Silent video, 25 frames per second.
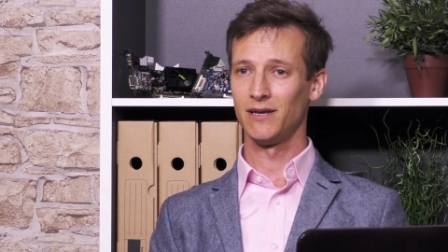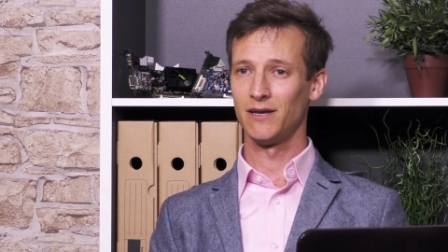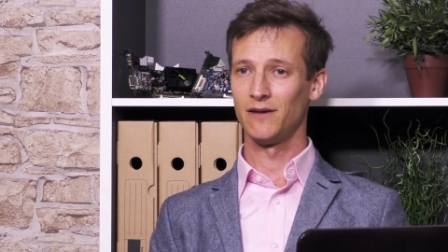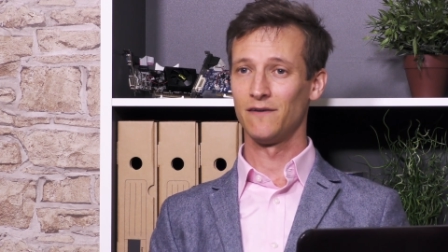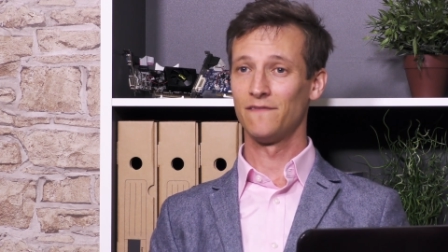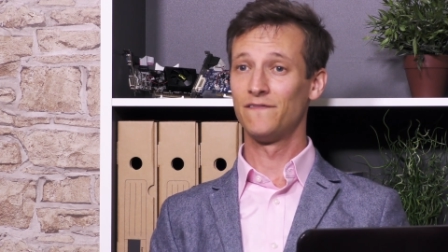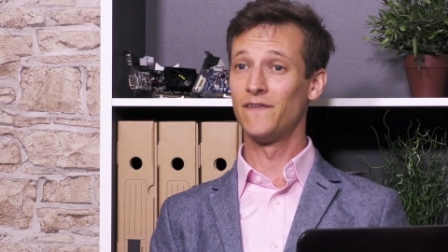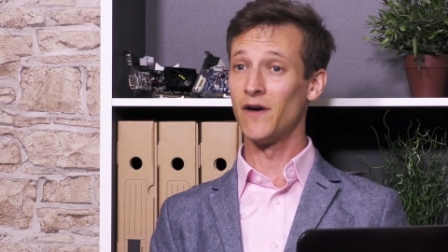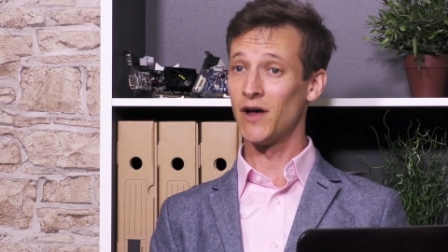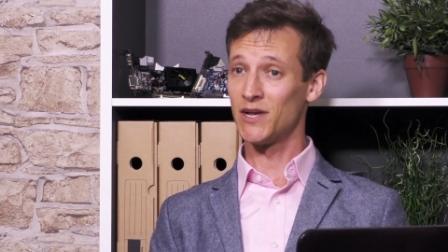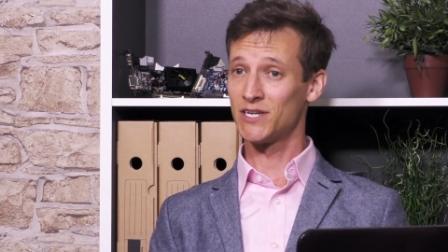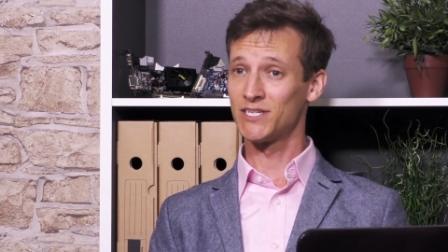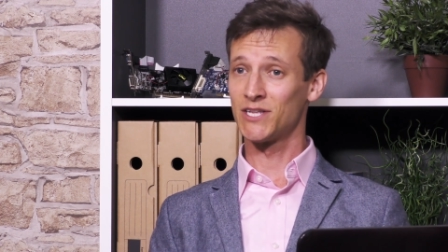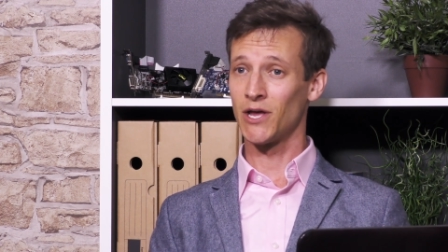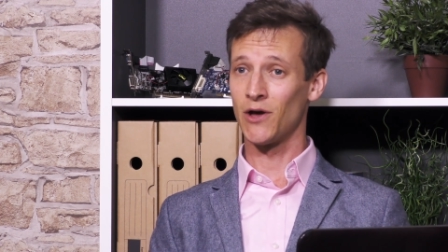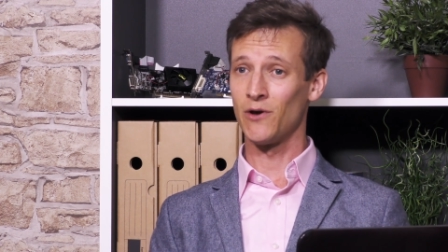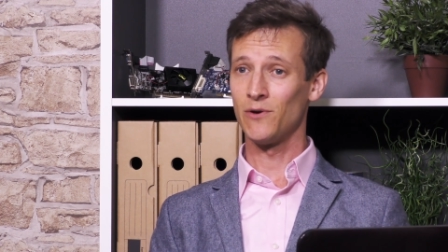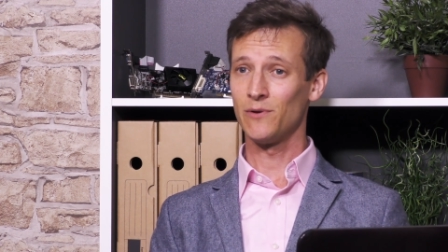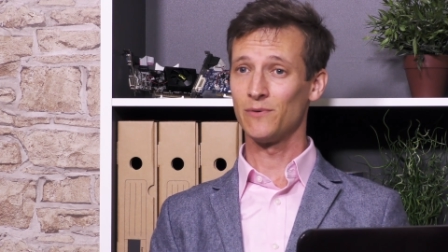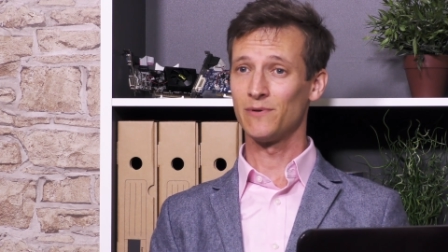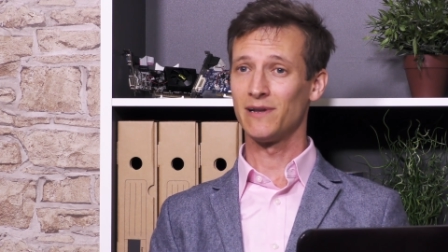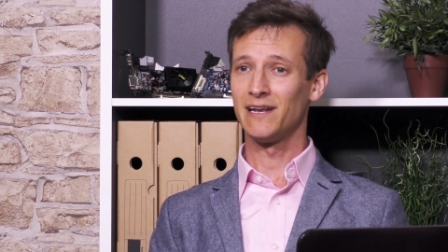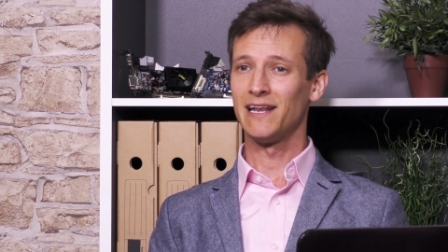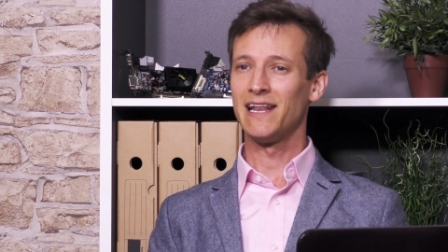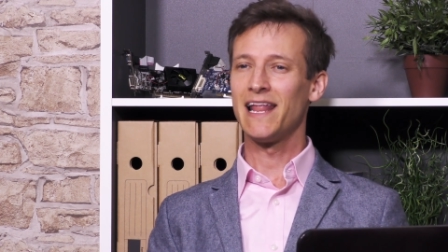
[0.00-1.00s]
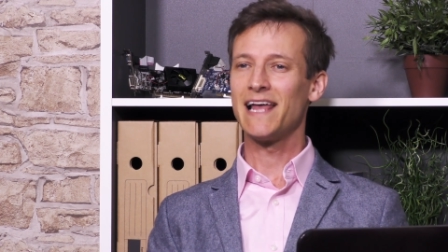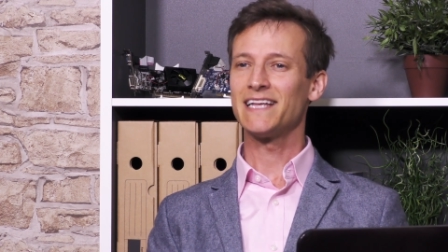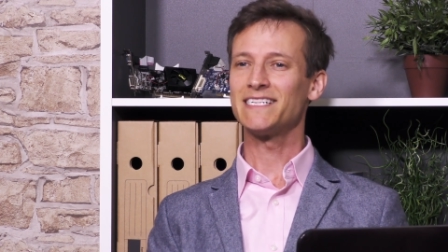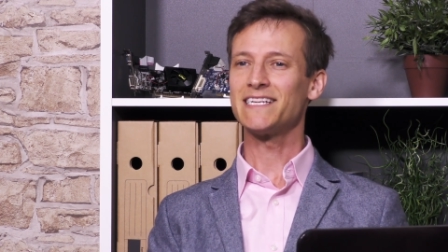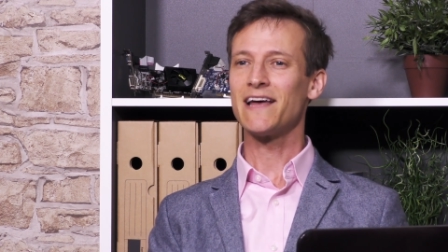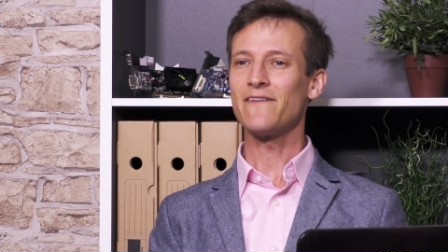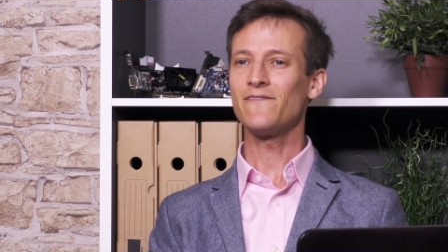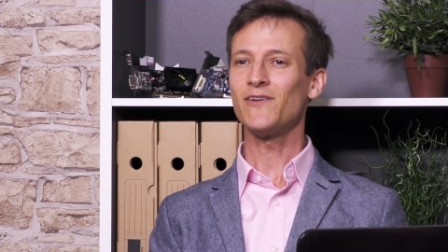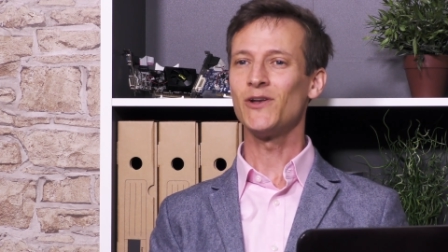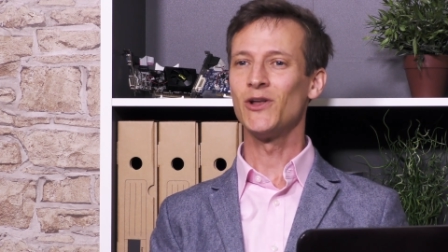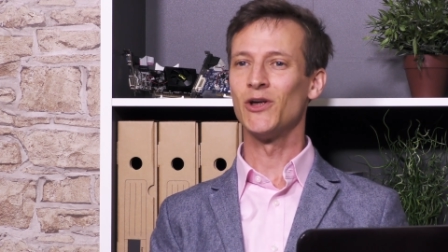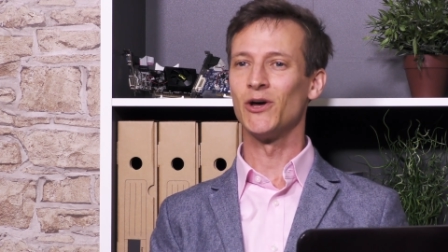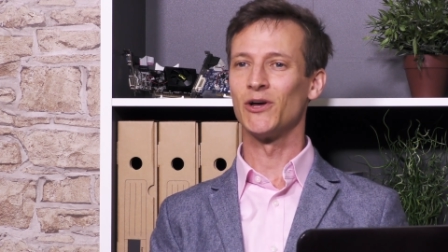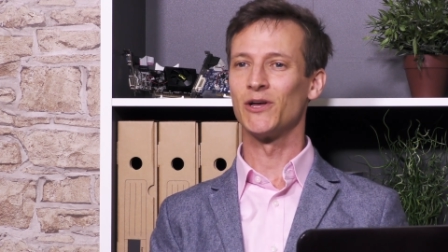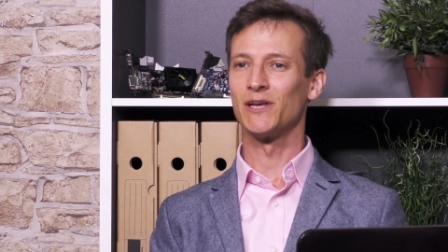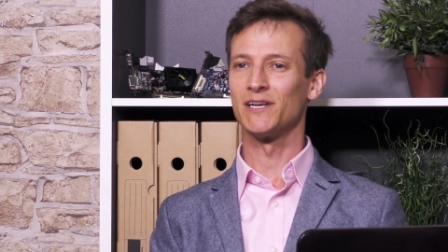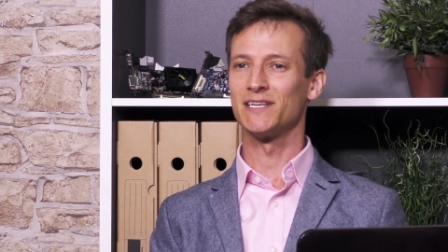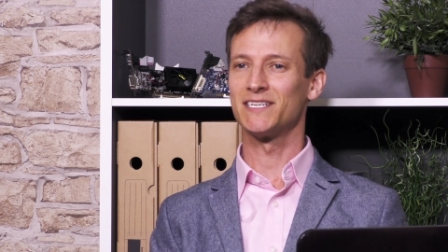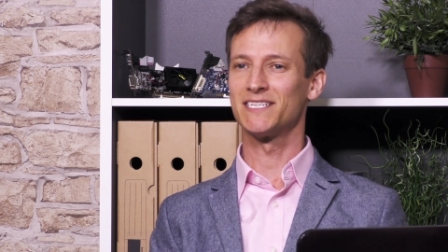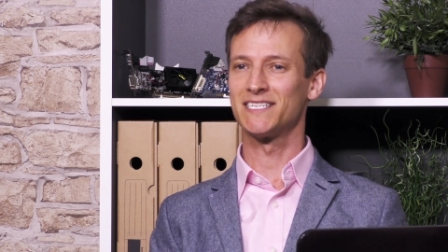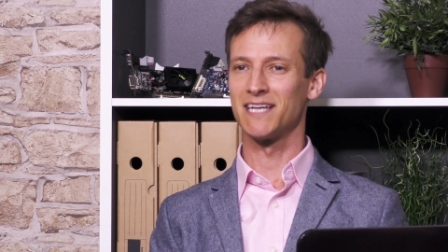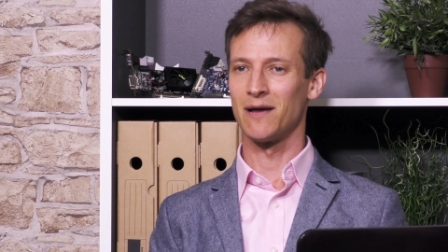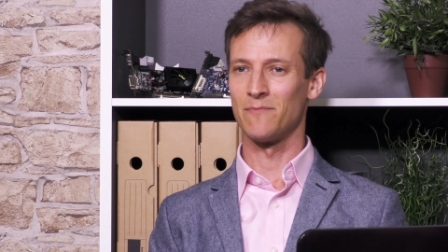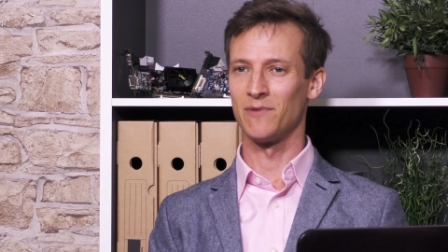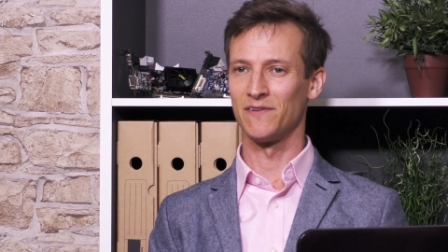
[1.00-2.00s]
First though, let's have a look at
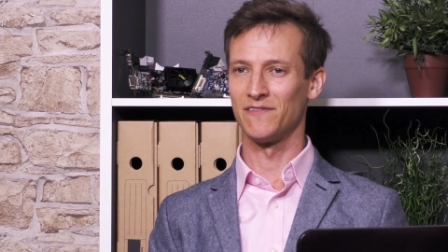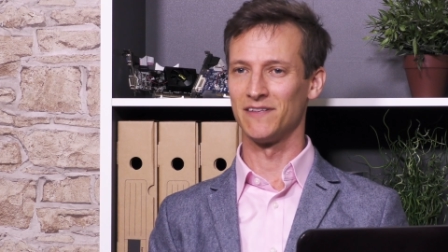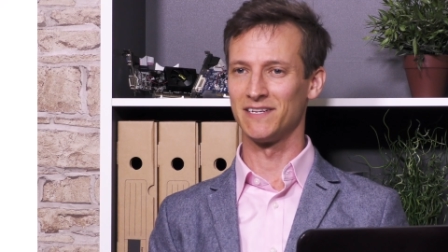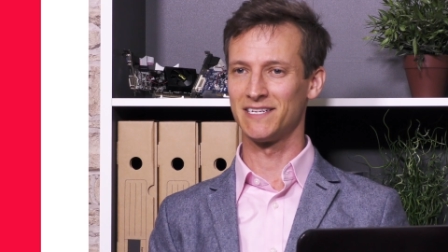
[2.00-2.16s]
some of